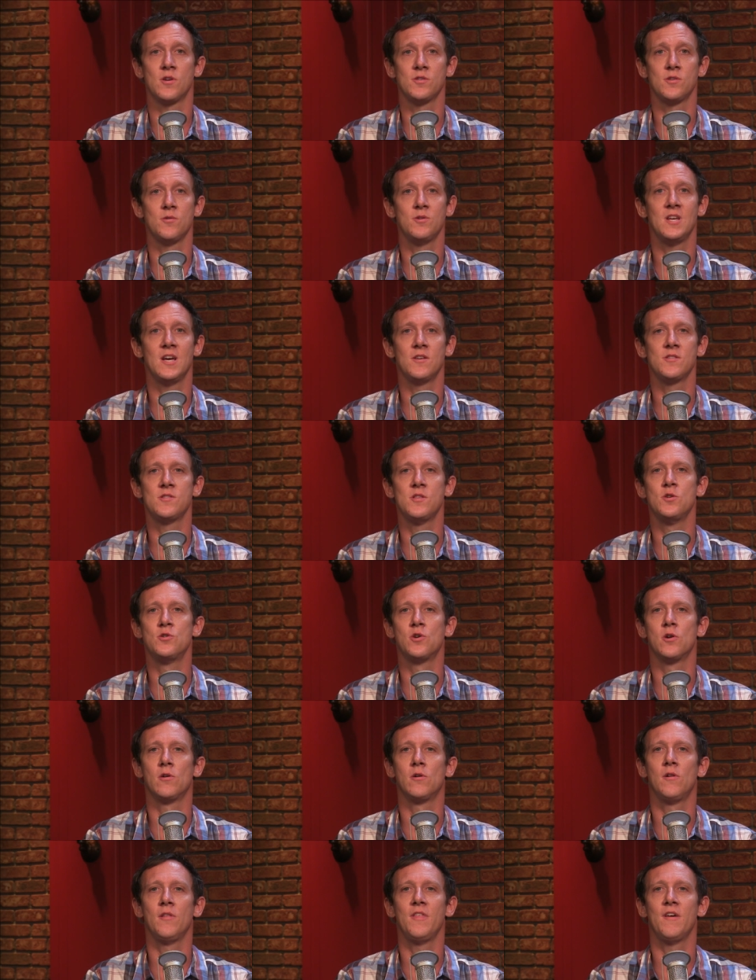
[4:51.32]
also tells the
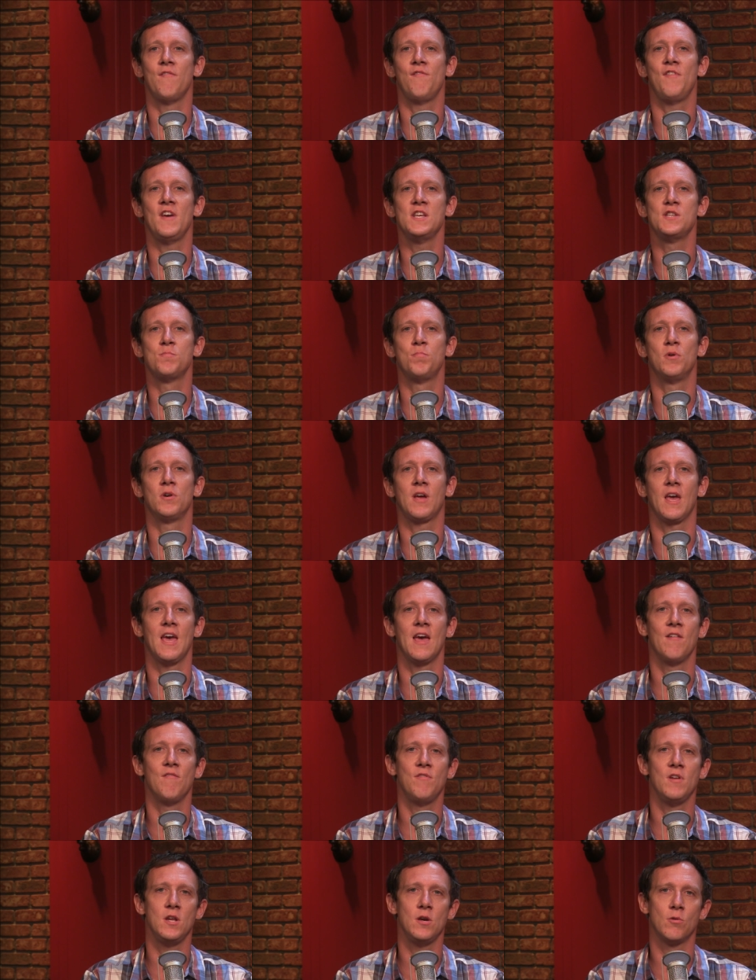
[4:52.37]
journal that Facebook
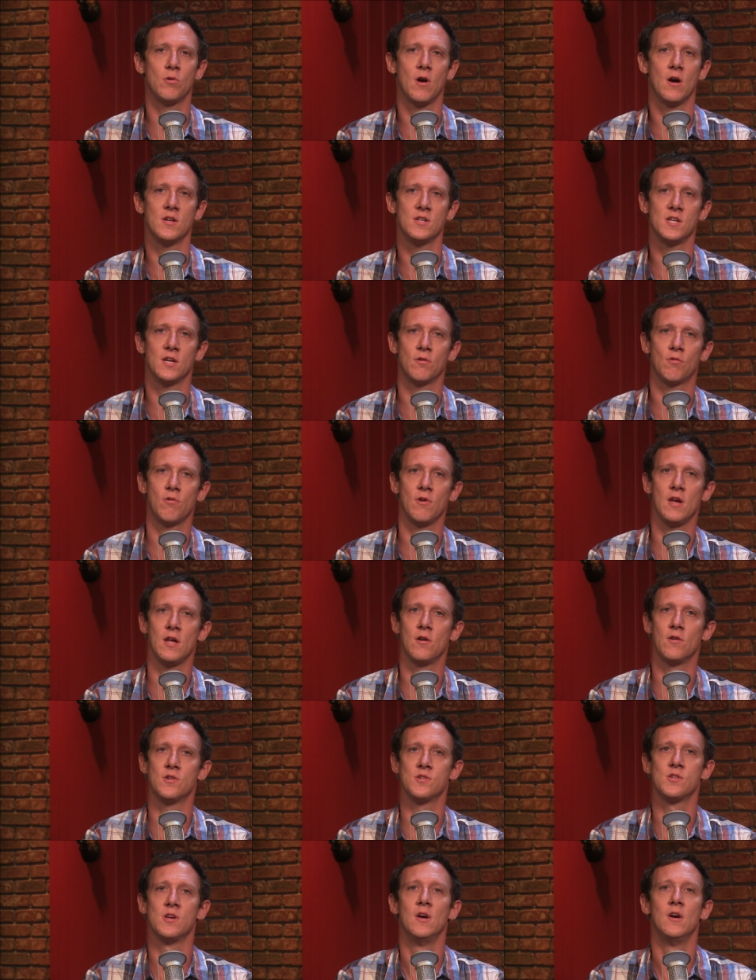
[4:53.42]
and video content
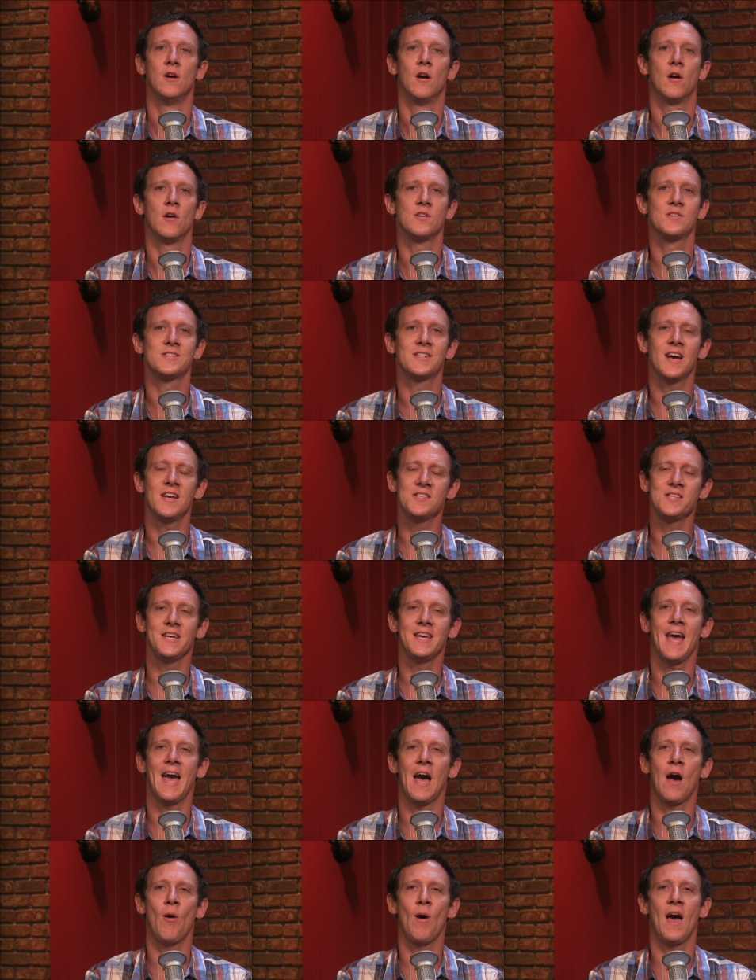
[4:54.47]
creators are discussing
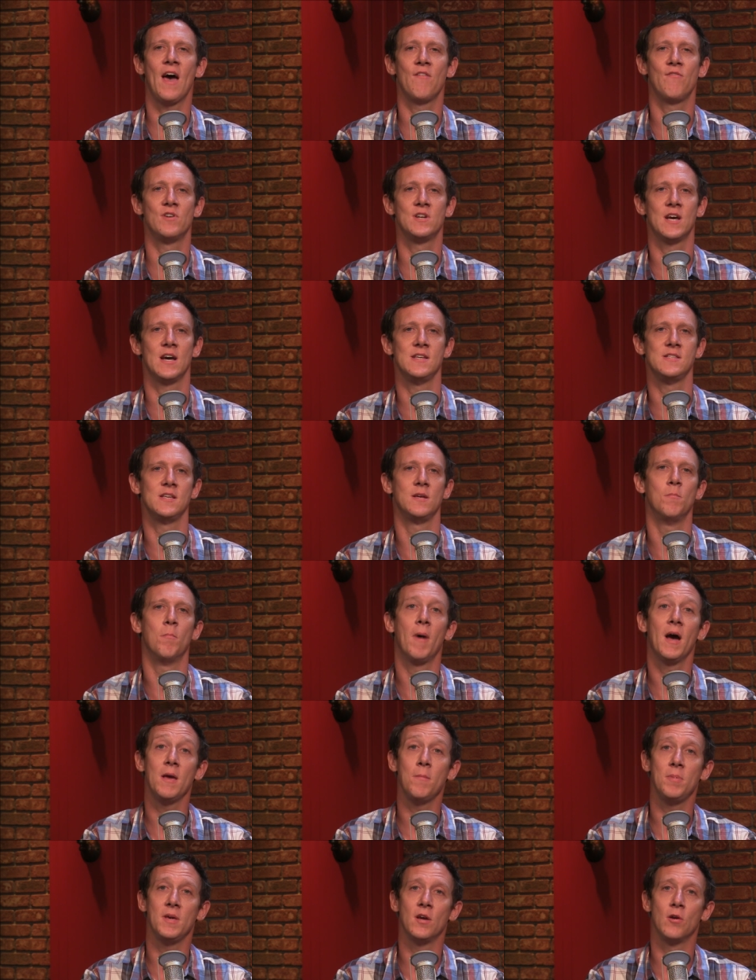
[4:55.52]
how advertising
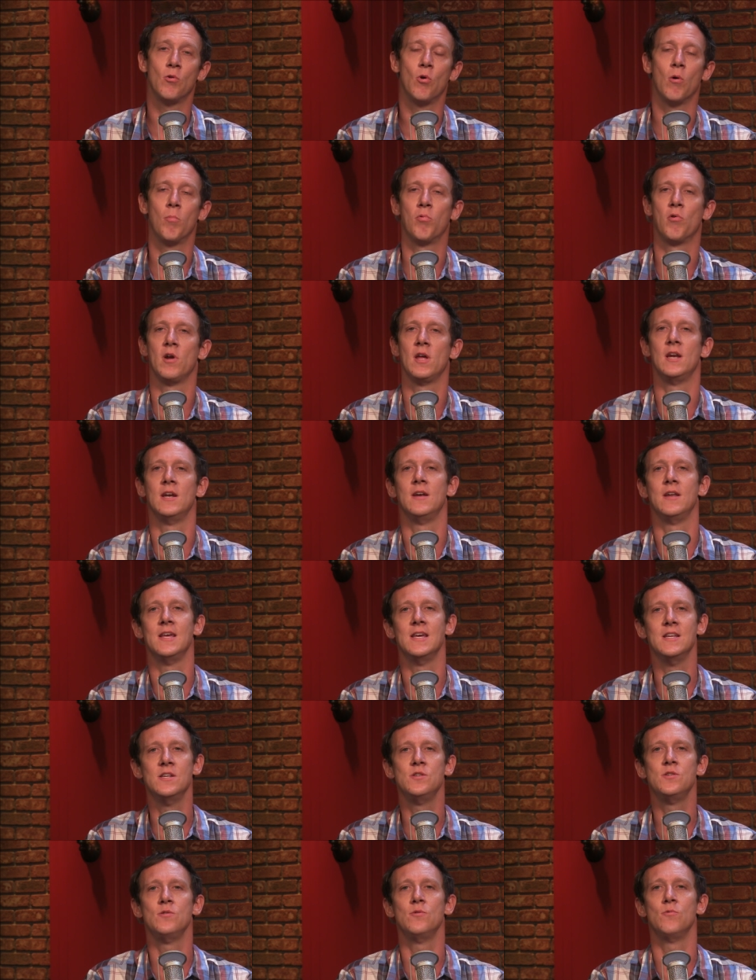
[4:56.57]
might be incorporated
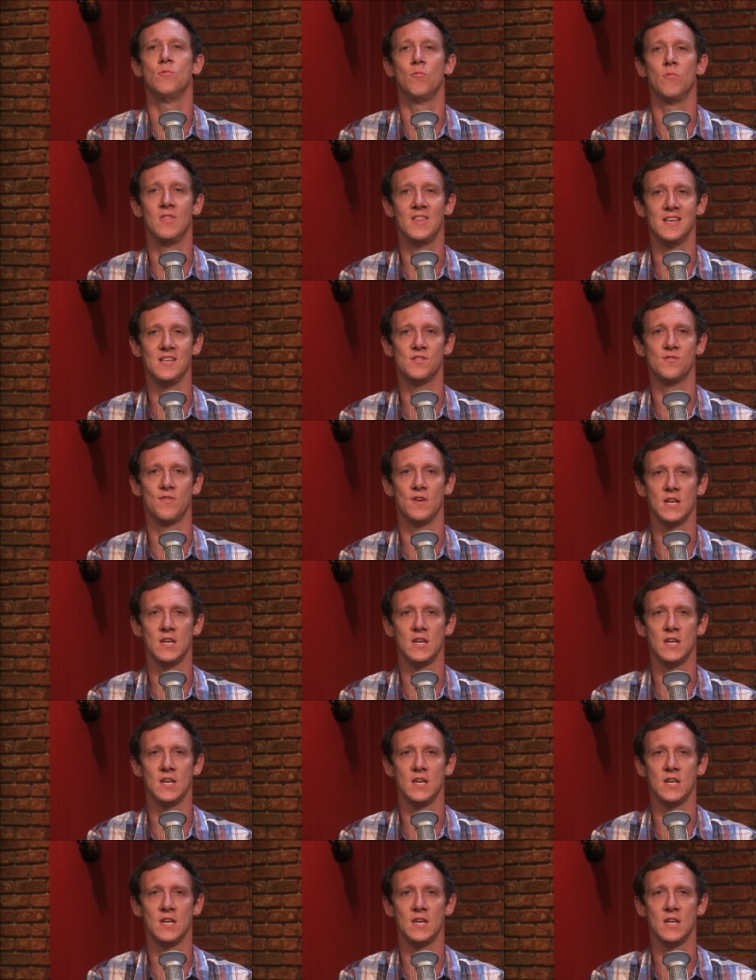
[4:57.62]
into these